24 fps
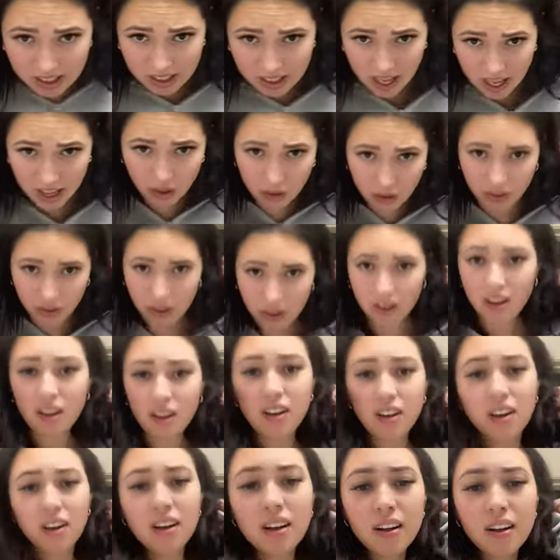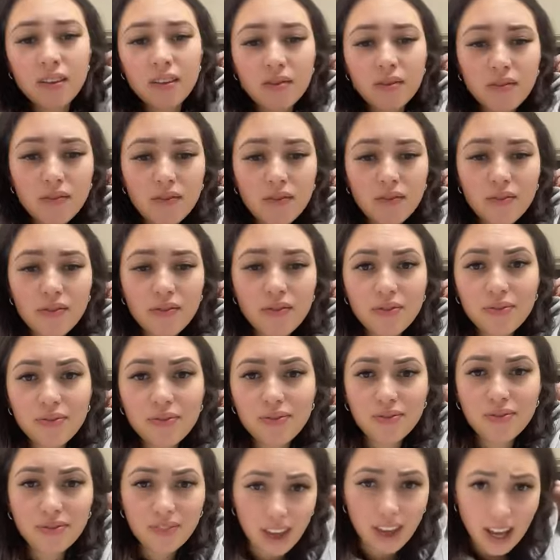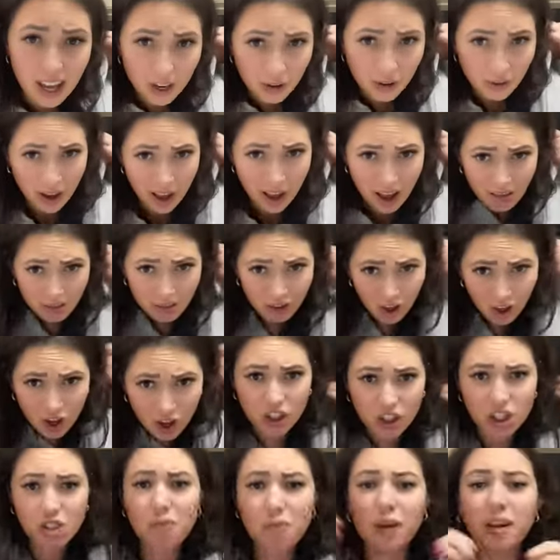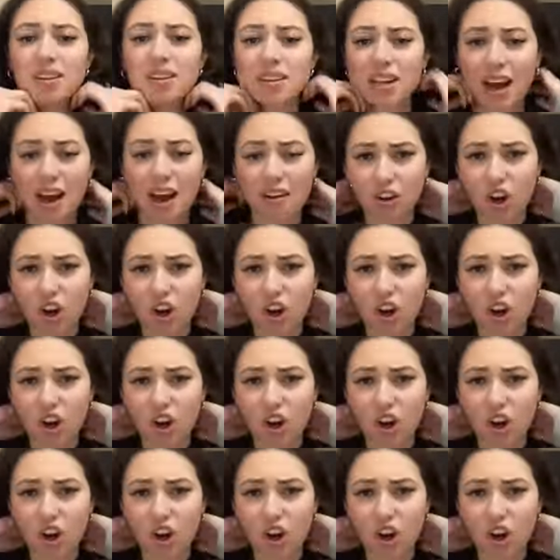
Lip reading: I don't have it all just because I have a